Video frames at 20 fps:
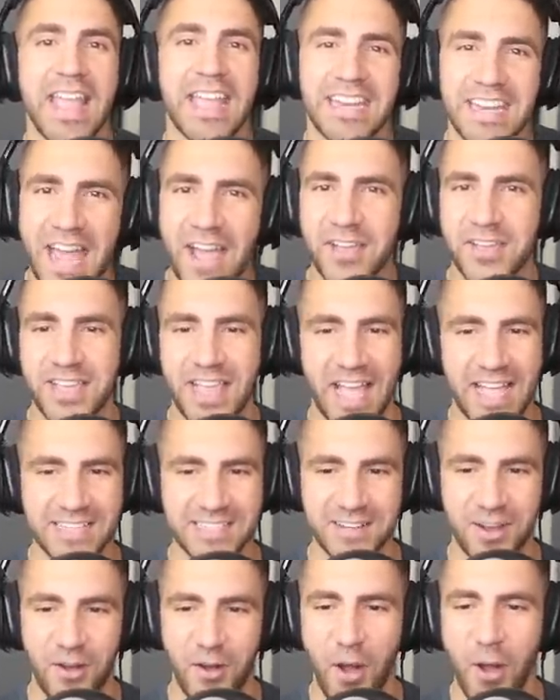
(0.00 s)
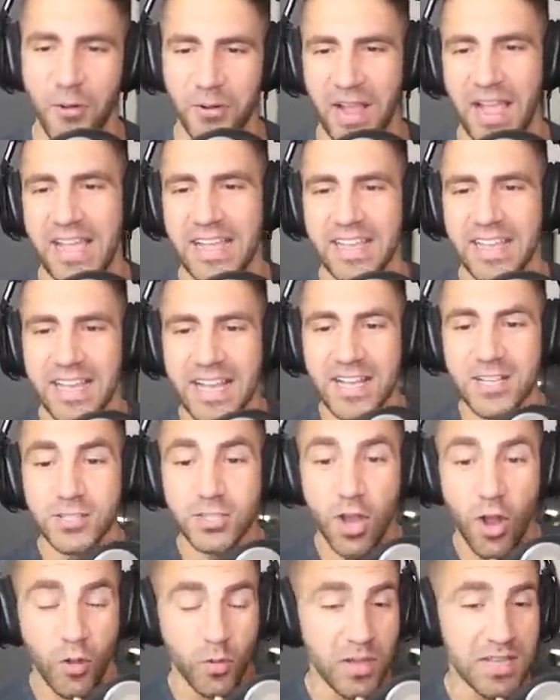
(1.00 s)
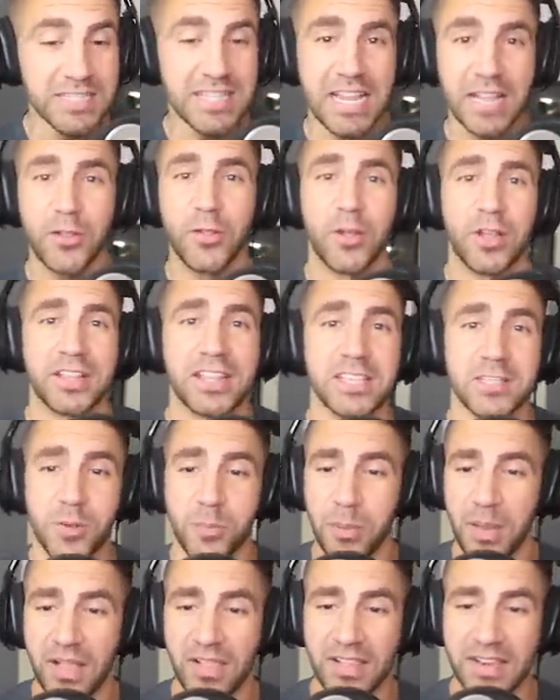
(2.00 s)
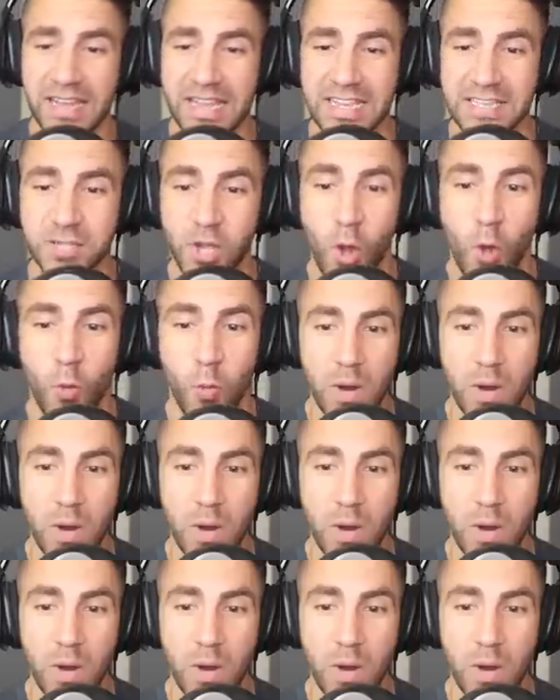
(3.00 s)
Now you guys know. Okay, so let's take a look at these abilities.